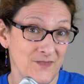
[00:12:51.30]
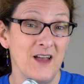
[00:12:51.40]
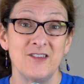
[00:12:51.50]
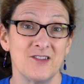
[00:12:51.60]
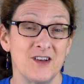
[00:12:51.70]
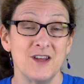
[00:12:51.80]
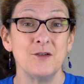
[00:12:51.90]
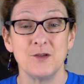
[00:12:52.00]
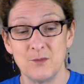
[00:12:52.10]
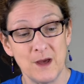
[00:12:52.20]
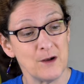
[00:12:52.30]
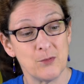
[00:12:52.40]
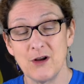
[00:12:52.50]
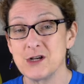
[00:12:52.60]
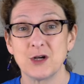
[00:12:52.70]
nicer to use, better
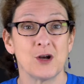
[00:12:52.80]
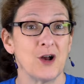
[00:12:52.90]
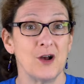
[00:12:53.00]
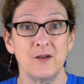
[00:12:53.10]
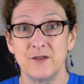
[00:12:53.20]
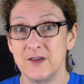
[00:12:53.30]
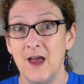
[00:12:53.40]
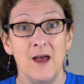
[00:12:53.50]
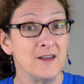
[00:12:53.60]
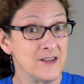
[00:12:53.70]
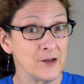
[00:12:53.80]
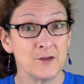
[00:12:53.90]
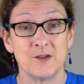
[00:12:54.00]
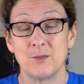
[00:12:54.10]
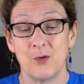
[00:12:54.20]
pressure curves,
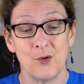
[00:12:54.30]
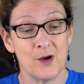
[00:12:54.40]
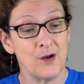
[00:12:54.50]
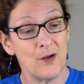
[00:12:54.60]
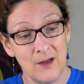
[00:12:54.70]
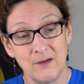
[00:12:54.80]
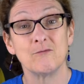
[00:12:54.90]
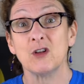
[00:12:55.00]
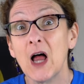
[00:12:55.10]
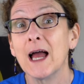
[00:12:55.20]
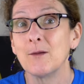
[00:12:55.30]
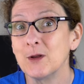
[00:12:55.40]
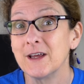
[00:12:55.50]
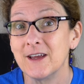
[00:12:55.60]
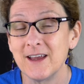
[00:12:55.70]
tilt support
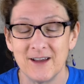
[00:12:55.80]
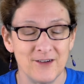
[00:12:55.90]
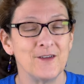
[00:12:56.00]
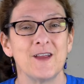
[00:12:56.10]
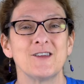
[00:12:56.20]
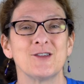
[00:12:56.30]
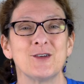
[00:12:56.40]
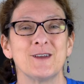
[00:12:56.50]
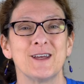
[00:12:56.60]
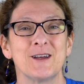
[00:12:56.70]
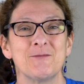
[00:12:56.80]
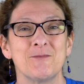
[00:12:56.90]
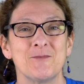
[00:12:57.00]
reliably, all that sort of thing.